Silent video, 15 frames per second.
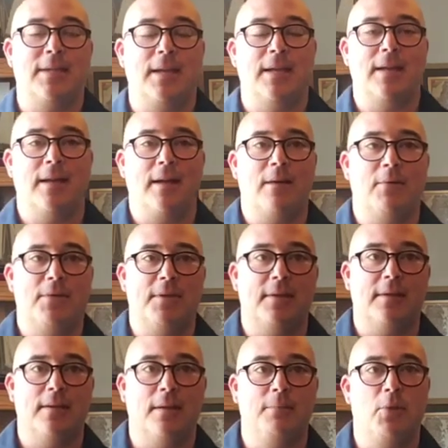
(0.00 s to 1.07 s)

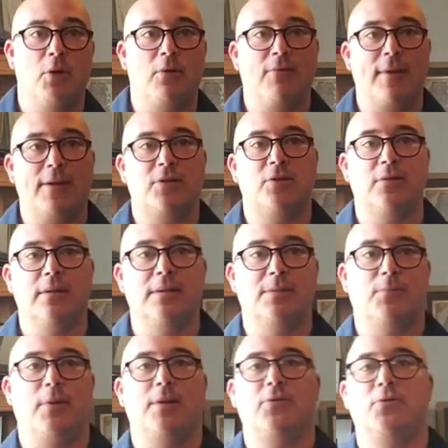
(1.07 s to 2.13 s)
a motivational,
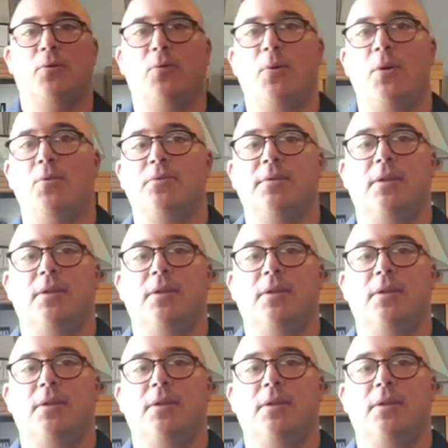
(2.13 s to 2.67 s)
inspirational quote.